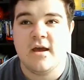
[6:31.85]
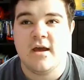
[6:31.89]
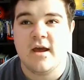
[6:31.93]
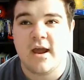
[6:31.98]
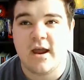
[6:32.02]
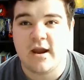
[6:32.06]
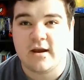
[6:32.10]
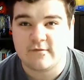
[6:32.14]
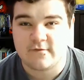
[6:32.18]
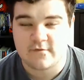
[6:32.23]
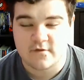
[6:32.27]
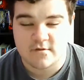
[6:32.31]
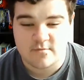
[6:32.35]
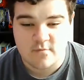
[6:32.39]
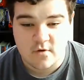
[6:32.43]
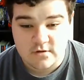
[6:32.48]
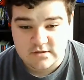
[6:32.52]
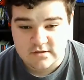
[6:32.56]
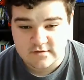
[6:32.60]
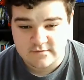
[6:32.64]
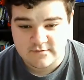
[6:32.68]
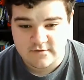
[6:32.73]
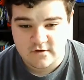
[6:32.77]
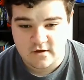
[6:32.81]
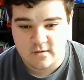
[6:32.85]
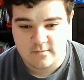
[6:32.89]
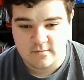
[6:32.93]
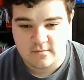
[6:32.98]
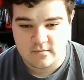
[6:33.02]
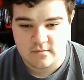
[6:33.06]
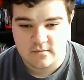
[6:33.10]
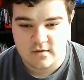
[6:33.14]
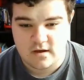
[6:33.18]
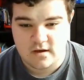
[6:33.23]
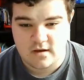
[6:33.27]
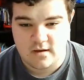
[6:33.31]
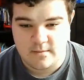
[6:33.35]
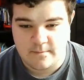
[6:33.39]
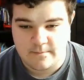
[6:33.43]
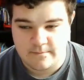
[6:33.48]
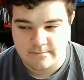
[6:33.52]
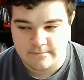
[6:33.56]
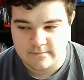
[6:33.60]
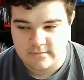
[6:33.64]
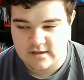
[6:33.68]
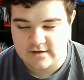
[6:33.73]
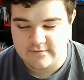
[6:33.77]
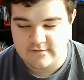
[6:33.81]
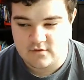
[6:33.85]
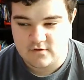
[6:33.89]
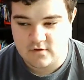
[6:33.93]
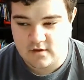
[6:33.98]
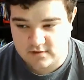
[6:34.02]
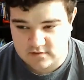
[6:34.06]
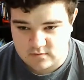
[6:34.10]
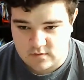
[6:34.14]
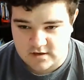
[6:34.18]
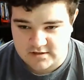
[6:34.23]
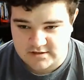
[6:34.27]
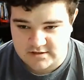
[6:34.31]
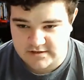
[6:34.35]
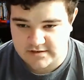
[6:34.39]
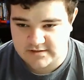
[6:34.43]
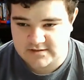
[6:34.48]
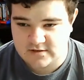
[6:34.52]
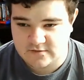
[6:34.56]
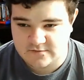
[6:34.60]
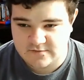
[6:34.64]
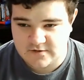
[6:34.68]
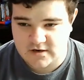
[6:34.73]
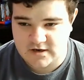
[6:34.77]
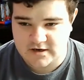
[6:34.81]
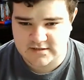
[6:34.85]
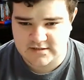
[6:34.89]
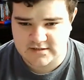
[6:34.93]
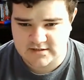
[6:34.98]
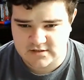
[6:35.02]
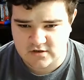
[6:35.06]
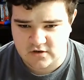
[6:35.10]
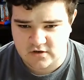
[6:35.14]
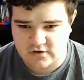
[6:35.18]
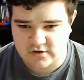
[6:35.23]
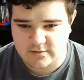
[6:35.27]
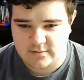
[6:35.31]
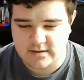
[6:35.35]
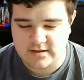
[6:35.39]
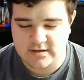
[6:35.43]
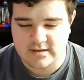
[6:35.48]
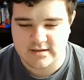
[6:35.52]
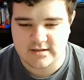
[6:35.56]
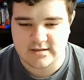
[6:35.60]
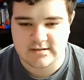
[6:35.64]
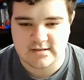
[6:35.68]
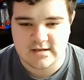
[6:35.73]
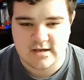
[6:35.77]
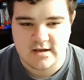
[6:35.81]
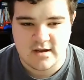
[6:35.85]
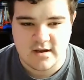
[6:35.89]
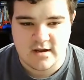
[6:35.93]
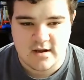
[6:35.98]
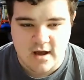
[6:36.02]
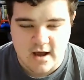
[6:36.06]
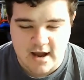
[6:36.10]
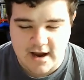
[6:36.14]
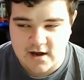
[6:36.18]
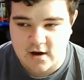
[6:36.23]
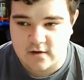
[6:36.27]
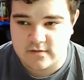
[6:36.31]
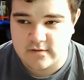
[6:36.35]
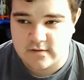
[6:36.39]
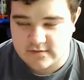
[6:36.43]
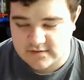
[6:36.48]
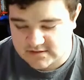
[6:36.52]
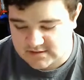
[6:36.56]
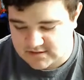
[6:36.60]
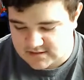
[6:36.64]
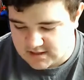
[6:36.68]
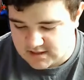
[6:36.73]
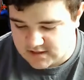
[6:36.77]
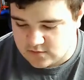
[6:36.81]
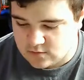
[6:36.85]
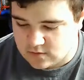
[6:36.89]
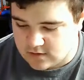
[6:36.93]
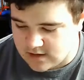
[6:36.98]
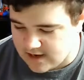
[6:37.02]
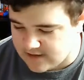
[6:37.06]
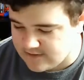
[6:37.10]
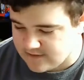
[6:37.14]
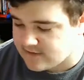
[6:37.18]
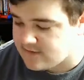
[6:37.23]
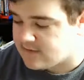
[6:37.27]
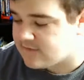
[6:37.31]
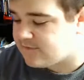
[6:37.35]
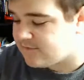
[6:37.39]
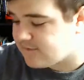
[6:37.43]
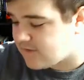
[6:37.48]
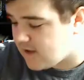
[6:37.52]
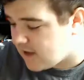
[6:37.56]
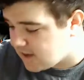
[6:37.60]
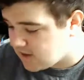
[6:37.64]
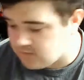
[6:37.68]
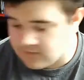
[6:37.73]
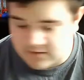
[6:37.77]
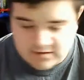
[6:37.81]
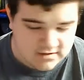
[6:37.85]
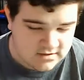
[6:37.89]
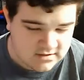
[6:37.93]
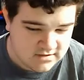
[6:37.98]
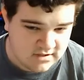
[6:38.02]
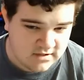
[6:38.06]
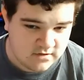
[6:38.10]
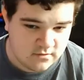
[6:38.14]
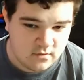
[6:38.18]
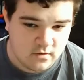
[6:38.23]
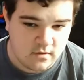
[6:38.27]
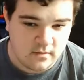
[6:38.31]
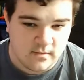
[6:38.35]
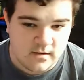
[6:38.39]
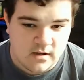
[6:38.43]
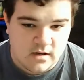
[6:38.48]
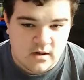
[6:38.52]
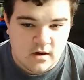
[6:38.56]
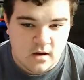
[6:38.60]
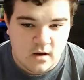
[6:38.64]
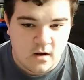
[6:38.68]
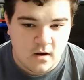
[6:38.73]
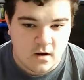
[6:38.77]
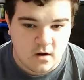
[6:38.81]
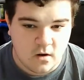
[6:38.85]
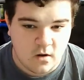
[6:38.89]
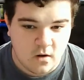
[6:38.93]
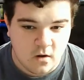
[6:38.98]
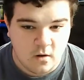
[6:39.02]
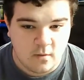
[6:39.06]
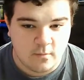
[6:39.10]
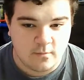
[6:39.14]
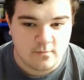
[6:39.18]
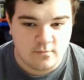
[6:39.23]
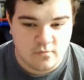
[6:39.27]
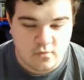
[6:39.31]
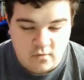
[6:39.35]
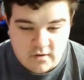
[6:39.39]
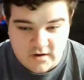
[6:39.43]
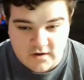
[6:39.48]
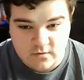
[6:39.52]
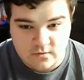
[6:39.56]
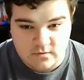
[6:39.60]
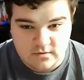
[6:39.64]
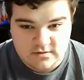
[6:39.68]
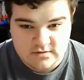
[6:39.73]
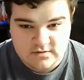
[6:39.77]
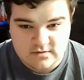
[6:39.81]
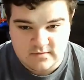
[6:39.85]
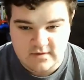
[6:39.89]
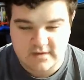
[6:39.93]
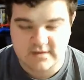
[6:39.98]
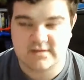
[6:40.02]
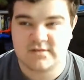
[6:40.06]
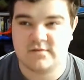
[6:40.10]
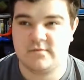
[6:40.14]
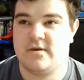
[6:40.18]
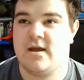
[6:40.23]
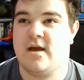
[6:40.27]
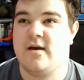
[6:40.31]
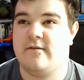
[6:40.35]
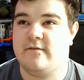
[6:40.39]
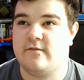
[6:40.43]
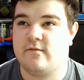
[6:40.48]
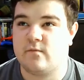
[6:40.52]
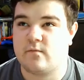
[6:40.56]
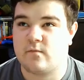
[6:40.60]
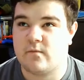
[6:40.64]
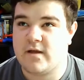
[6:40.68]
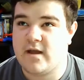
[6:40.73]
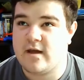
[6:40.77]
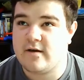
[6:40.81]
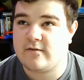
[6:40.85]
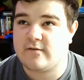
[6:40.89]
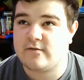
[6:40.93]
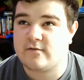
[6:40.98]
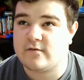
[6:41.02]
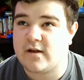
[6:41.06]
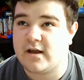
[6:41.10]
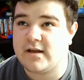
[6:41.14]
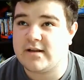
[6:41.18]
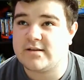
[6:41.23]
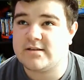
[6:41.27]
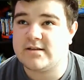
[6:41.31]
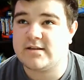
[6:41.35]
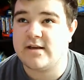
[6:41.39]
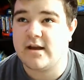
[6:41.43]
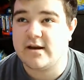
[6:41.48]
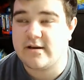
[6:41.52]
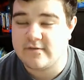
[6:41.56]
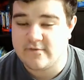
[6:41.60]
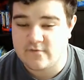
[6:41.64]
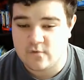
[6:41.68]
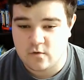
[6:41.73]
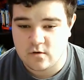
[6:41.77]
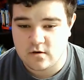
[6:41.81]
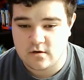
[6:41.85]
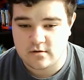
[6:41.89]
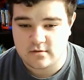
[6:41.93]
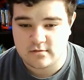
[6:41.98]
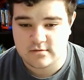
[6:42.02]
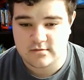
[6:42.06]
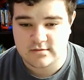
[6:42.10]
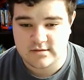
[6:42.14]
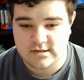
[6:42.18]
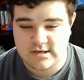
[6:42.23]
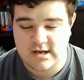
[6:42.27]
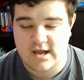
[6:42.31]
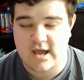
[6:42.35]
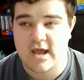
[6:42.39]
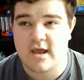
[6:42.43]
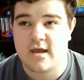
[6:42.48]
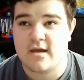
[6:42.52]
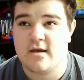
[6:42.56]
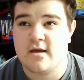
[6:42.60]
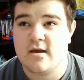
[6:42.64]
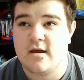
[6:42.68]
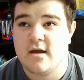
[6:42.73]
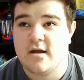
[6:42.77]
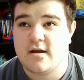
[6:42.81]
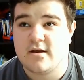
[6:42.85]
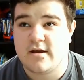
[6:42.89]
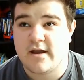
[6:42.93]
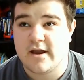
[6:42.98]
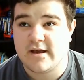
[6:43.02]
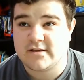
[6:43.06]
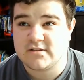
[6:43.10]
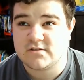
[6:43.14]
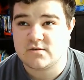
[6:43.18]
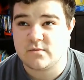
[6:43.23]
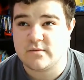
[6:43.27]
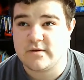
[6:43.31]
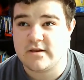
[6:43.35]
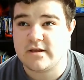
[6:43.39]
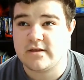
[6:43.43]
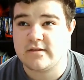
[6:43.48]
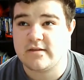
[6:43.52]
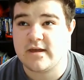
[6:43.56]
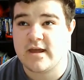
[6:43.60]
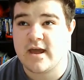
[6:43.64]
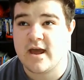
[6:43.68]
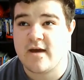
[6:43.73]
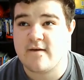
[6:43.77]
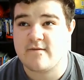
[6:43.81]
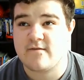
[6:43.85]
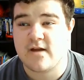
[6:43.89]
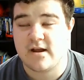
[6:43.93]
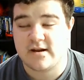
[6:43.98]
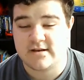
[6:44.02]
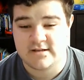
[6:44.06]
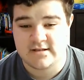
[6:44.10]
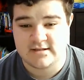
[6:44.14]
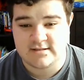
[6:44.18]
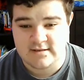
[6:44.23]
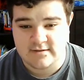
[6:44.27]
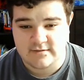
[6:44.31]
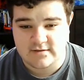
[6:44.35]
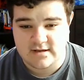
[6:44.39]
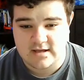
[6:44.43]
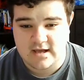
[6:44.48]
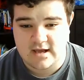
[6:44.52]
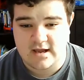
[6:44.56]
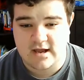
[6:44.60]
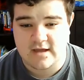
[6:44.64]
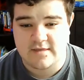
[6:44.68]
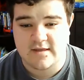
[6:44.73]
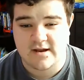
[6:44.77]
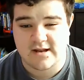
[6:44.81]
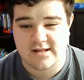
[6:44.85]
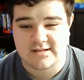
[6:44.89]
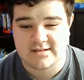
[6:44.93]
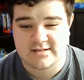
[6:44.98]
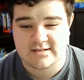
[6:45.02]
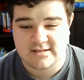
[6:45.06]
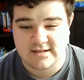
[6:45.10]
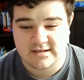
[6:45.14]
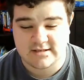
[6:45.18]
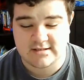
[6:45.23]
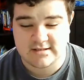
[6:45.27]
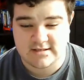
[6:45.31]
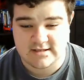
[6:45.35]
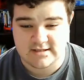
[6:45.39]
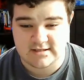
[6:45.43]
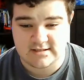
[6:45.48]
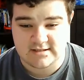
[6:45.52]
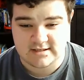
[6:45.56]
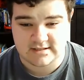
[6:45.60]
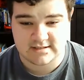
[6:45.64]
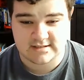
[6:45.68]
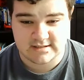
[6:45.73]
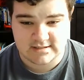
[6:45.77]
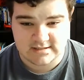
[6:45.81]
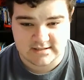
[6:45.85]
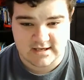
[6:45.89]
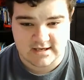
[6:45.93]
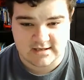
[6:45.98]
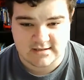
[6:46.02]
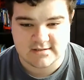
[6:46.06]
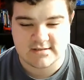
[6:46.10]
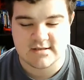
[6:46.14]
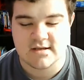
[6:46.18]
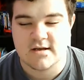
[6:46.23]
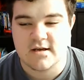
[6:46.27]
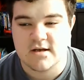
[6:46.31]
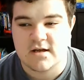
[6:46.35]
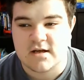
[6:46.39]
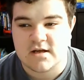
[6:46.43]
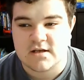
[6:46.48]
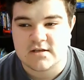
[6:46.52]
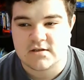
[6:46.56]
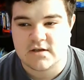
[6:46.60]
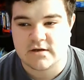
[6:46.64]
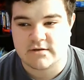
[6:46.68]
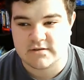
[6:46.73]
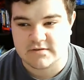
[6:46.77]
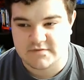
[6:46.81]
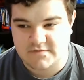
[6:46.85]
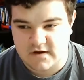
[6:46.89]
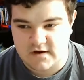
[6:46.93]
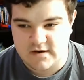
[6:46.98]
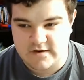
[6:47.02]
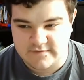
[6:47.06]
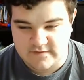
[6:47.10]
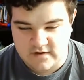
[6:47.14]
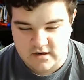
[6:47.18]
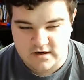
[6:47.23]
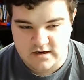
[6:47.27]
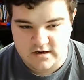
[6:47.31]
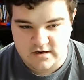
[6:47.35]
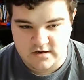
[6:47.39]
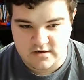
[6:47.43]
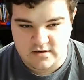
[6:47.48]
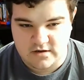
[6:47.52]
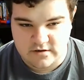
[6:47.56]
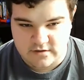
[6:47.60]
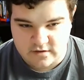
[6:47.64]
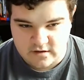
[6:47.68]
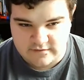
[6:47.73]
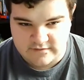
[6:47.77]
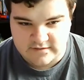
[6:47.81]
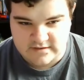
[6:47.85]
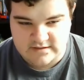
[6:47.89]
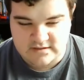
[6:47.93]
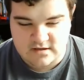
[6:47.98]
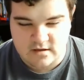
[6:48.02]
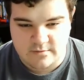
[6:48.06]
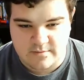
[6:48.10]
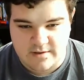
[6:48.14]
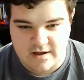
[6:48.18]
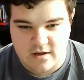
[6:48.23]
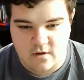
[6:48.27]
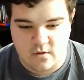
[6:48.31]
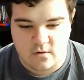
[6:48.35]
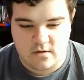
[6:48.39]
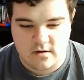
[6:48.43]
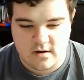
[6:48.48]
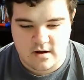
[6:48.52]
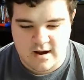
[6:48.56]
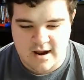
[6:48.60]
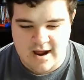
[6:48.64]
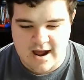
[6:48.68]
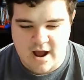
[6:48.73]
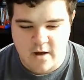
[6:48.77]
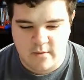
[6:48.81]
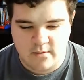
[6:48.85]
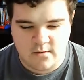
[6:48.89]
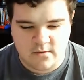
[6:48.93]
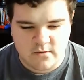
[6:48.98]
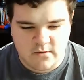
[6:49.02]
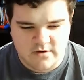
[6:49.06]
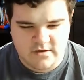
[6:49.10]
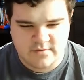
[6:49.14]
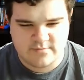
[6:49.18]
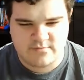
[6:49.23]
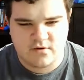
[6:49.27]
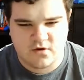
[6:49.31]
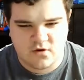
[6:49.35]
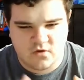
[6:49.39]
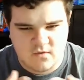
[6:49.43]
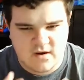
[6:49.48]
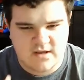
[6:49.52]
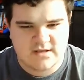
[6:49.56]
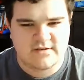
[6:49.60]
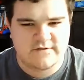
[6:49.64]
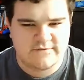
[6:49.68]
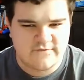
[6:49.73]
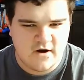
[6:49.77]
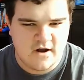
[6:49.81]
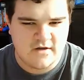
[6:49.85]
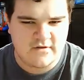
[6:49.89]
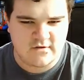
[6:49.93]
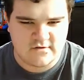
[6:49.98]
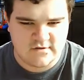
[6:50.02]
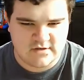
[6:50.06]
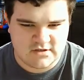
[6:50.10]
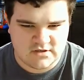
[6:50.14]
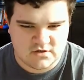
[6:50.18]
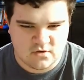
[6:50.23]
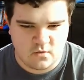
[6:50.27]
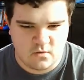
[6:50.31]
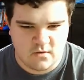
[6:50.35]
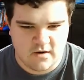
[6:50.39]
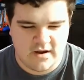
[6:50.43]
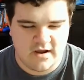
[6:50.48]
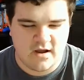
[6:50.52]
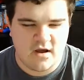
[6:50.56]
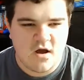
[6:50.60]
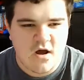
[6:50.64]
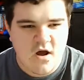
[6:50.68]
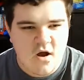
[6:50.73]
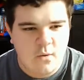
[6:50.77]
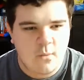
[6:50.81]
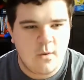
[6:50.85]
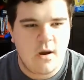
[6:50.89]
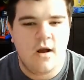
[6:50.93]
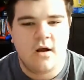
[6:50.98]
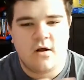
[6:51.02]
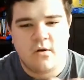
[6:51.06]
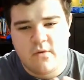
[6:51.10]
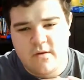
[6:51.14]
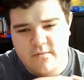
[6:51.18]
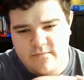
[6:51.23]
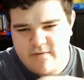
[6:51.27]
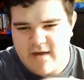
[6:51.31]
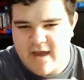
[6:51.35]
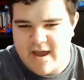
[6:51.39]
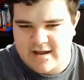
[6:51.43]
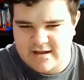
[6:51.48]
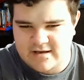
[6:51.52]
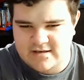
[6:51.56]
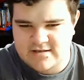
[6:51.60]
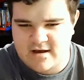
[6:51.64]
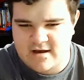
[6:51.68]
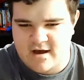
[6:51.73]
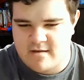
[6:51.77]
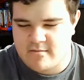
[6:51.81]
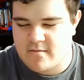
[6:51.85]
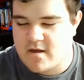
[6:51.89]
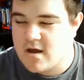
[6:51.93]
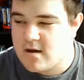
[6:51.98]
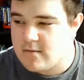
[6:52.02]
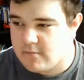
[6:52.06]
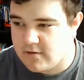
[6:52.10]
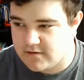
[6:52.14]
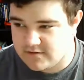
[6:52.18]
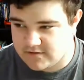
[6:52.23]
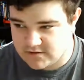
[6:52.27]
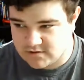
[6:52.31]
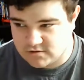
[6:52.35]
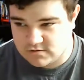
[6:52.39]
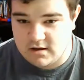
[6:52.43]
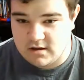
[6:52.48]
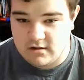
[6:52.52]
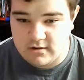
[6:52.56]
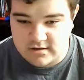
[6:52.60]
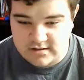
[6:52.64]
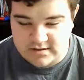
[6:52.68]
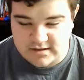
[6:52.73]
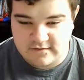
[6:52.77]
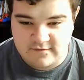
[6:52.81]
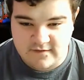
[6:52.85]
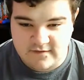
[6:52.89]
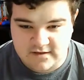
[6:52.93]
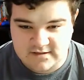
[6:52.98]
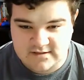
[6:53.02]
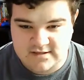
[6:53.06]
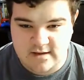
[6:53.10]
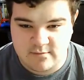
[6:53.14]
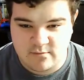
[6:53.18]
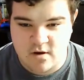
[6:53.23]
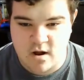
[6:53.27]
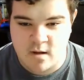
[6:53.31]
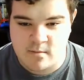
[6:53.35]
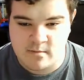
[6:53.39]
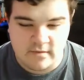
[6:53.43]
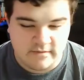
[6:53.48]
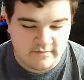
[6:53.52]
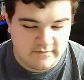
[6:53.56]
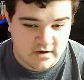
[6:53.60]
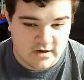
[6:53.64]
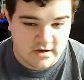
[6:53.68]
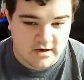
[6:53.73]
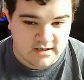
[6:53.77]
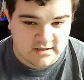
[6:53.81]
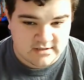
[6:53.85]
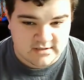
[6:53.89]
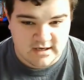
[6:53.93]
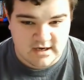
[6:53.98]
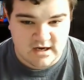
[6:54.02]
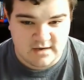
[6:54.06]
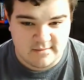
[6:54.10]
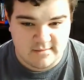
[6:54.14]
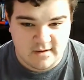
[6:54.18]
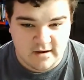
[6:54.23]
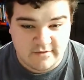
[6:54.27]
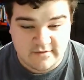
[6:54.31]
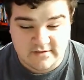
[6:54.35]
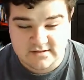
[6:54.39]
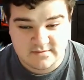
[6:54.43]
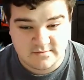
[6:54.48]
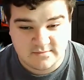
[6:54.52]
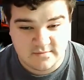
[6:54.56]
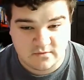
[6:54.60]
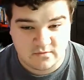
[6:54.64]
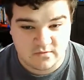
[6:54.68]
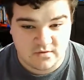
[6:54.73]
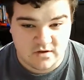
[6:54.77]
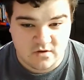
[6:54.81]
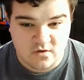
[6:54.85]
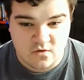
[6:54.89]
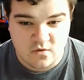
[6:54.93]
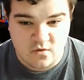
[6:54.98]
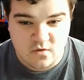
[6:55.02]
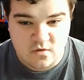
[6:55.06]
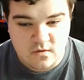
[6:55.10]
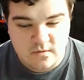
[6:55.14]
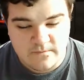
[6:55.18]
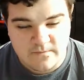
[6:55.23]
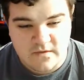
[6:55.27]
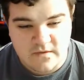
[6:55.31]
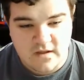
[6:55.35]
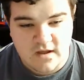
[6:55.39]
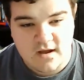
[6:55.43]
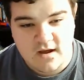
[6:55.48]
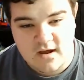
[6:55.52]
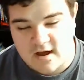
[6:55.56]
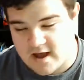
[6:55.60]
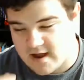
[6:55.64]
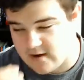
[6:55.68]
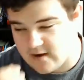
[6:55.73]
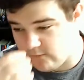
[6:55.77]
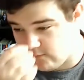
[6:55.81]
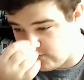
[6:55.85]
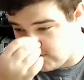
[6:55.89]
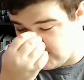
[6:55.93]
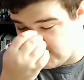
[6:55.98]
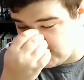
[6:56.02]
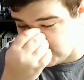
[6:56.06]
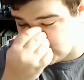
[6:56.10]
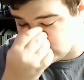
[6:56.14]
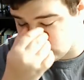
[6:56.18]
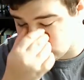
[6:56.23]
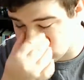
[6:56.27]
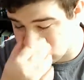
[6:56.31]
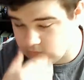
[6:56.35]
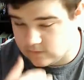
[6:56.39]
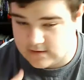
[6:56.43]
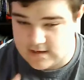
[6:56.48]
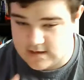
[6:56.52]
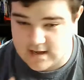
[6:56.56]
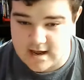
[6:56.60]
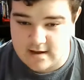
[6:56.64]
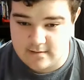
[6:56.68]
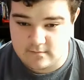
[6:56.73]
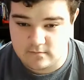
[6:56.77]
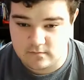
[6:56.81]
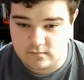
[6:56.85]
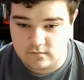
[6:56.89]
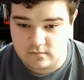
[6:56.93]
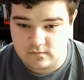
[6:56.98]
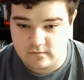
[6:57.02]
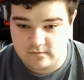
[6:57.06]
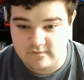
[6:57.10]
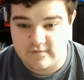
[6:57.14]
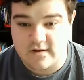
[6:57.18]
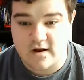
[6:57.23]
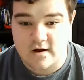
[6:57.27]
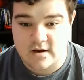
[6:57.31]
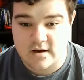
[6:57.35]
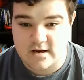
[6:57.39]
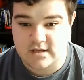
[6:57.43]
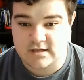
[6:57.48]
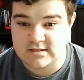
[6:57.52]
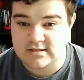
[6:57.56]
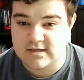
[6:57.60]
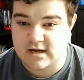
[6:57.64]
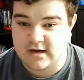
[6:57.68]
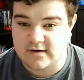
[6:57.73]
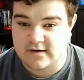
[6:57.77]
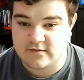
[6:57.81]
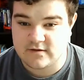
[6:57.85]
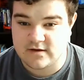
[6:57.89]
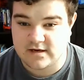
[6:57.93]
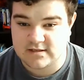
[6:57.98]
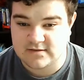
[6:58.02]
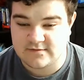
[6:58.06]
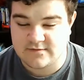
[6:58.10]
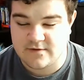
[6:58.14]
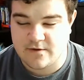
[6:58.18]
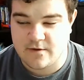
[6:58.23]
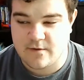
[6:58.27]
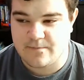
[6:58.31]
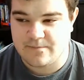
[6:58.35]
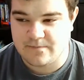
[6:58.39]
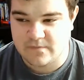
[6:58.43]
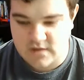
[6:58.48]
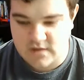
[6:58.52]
And for the most of the film, even though I was watching it, I was still very concerned because I know that the sequel and then the following sequel are all prequels, right? So we have 1994 today. Next week they have 1978, and then it's 1666. So I was very, very nervous about how we were going to progress farther in the story while going back in time. But the trailer did fix that problem. I'm very excited about it. I think it's going to be really cool. I really, truly am very excited for the next film.